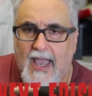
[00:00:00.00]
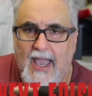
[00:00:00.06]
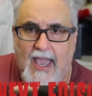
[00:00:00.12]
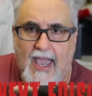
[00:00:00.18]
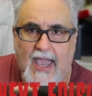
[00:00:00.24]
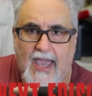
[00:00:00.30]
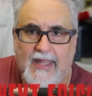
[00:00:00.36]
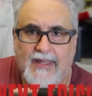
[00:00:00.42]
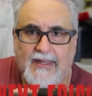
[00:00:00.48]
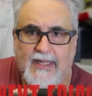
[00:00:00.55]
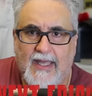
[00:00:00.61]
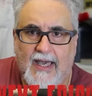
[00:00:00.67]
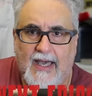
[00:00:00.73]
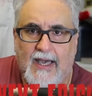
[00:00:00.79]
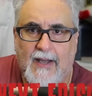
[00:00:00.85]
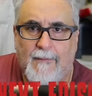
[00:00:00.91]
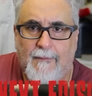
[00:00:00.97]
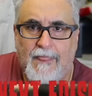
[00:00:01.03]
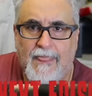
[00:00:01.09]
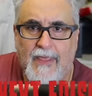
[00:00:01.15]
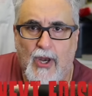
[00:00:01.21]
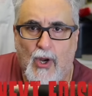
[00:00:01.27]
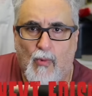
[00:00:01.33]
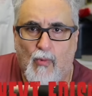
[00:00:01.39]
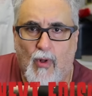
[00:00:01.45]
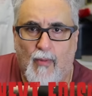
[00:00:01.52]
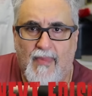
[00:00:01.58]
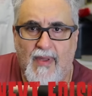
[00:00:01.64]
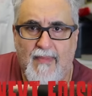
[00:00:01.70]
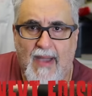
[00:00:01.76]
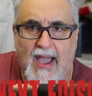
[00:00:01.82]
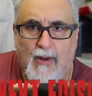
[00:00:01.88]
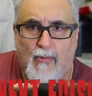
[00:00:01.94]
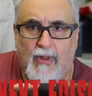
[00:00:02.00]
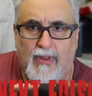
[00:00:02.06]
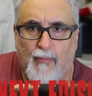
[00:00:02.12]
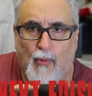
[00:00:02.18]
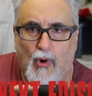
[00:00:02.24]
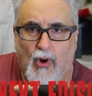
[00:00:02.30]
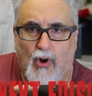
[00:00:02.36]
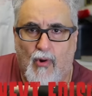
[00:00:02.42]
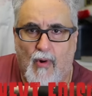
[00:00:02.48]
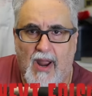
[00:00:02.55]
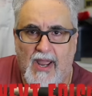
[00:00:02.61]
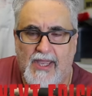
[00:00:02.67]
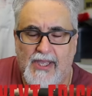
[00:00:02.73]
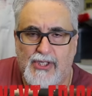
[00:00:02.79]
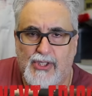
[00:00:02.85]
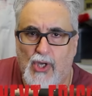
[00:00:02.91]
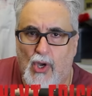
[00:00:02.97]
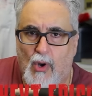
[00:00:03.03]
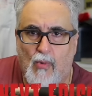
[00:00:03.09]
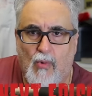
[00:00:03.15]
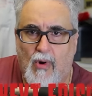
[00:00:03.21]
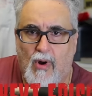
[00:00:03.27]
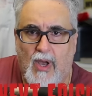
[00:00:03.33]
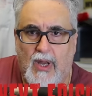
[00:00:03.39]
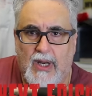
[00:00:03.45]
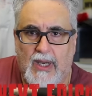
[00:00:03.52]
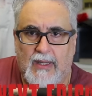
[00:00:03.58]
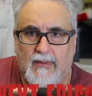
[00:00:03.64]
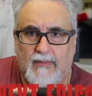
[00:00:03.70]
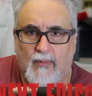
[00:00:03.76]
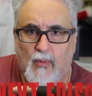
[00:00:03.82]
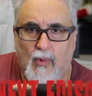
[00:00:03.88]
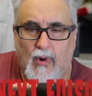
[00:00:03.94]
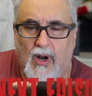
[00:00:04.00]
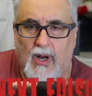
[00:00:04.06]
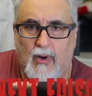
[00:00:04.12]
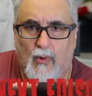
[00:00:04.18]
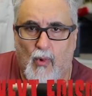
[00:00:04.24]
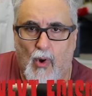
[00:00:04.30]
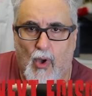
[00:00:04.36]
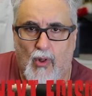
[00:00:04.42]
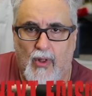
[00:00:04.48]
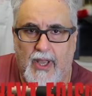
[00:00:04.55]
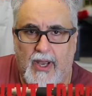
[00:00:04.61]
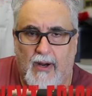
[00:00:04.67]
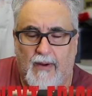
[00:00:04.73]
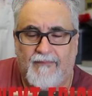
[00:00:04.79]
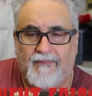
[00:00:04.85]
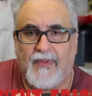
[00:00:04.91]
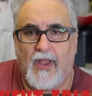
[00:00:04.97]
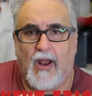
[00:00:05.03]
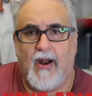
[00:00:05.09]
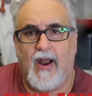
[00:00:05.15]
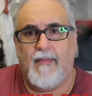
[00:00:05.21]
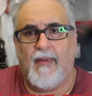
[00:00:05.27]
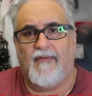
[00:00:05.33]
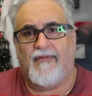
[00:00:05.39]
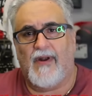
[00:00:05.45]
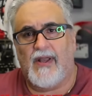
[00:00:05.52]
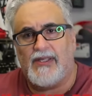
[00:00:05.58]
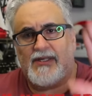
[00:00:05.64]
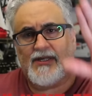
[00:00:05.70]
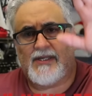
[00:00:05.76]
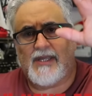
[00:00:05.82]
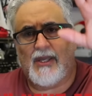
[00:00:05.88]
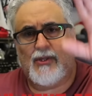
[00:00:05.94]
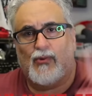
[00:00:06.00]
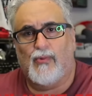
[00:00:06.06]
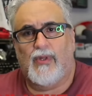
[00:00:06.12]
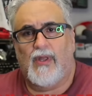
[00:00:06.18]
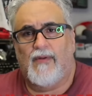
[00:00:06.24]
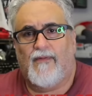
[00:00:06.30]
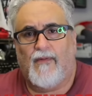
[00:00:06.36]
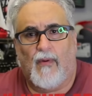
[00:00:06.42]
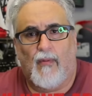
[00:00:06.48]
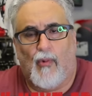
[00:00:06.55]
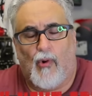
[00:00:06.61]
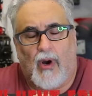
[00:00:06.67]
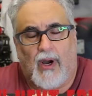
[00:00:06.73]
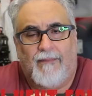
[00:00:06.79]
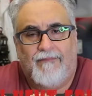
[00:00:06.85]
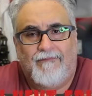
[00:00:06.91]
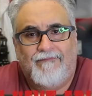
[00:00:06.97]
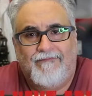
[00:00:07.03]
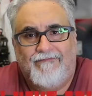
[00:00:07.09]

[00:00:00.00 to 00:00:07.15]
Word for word: And, um, you know, we'll be back with more Cranky Show. We're on a, we're on a roll here. All right, my friends, stay tuned in for more.